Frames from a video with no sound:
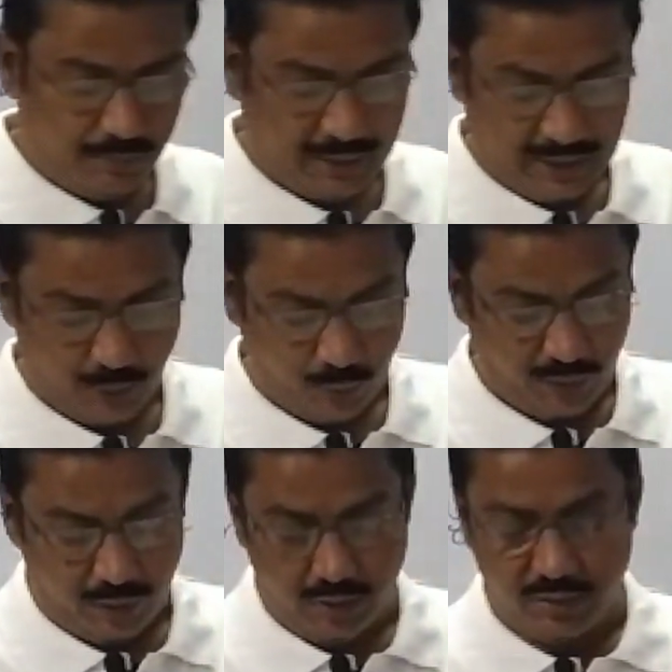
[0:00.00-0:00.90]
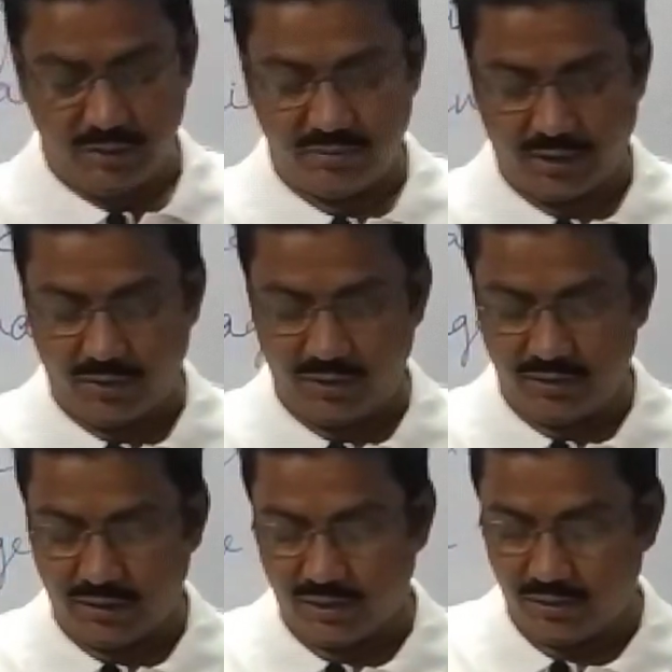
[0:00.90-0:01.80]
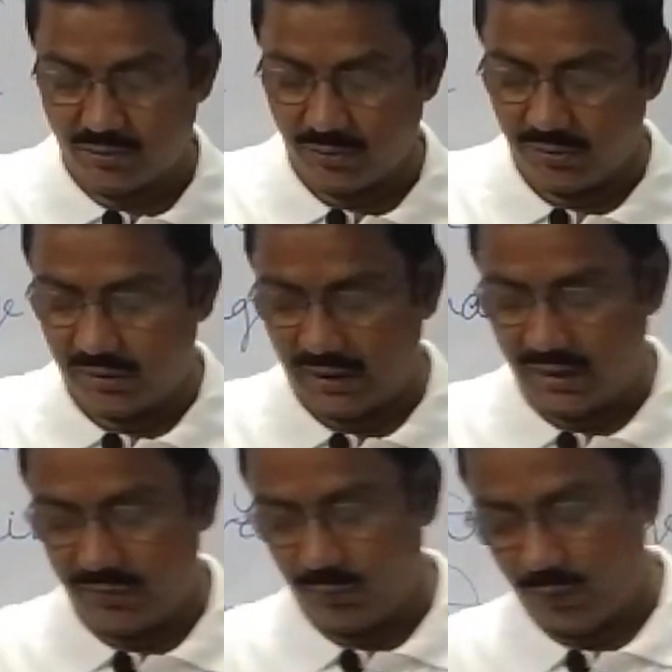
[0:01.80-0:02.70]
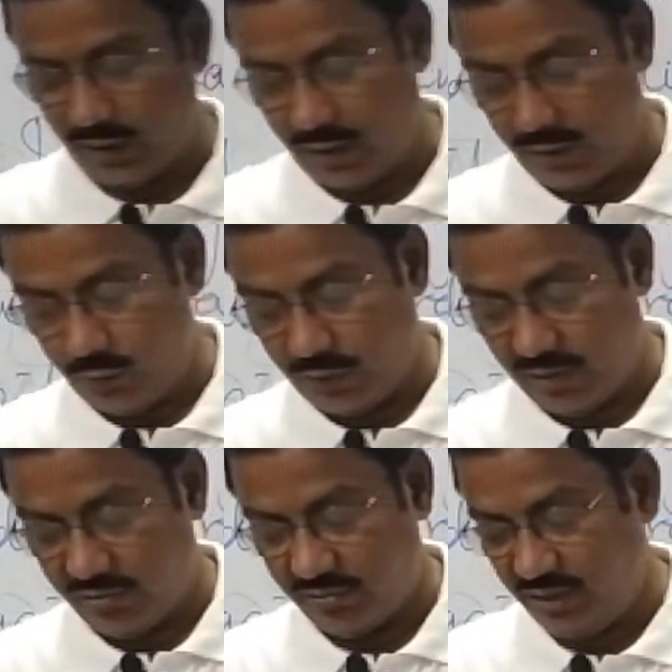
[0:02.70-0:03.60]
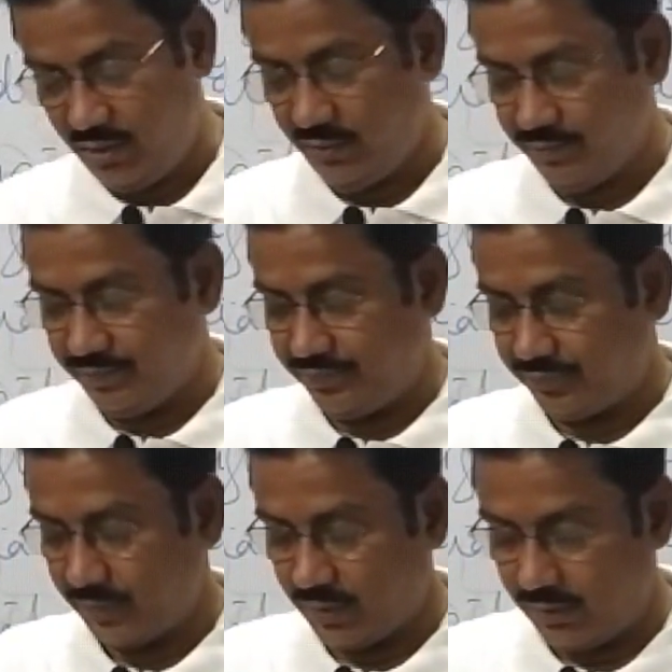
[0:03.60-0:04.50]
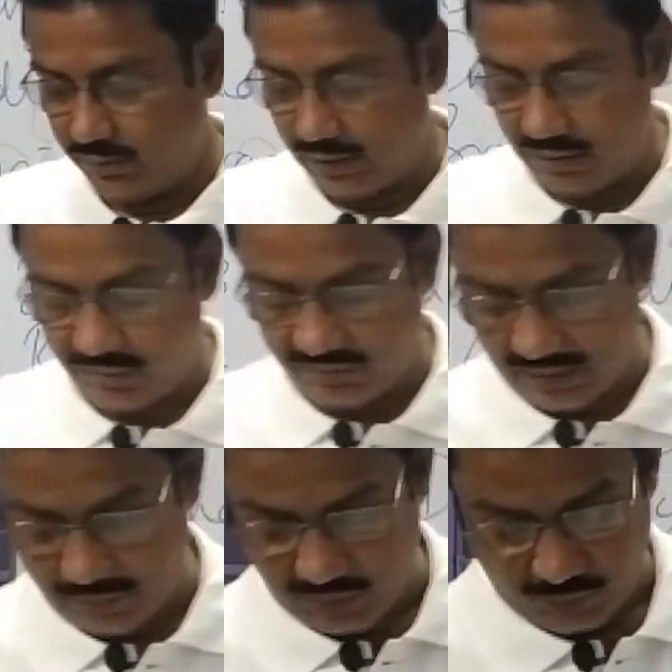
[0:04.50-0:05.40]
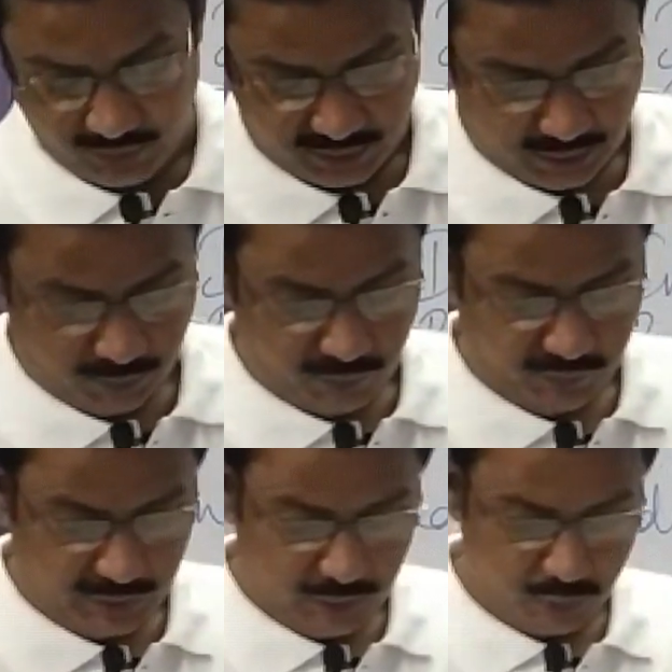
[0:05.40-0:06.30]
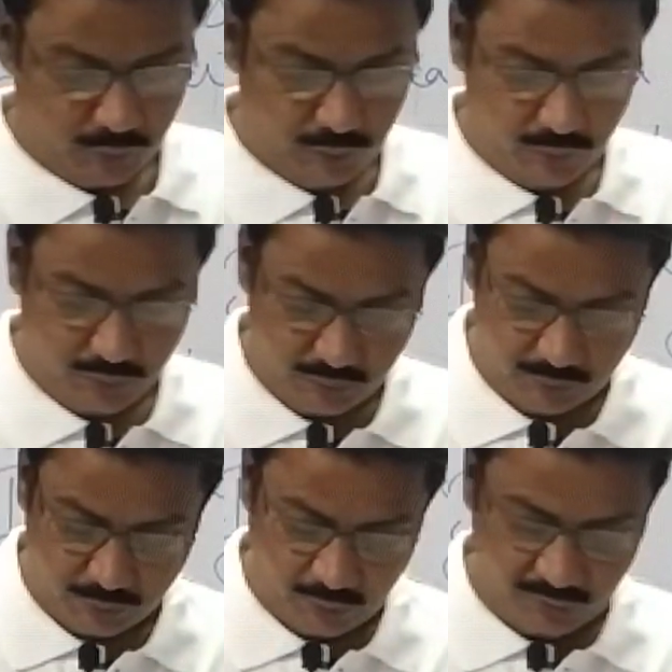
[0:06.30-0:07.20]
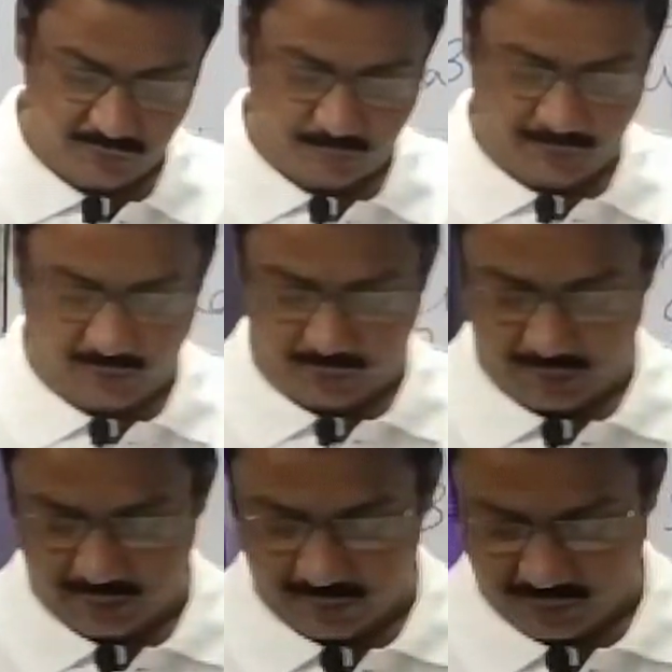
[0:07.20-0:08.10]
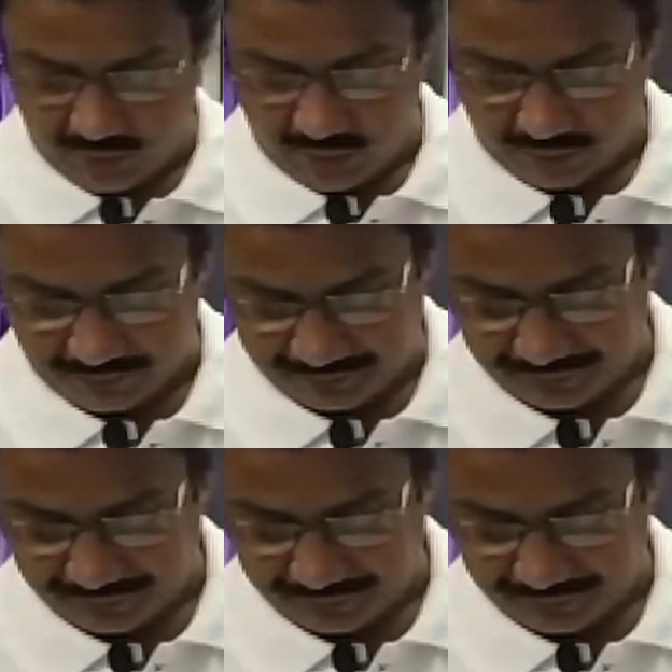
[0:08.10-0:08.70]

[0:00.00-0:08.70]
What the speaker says: Paraguay. All these countries are also there, where you can see that same rivers are moving into those particular region.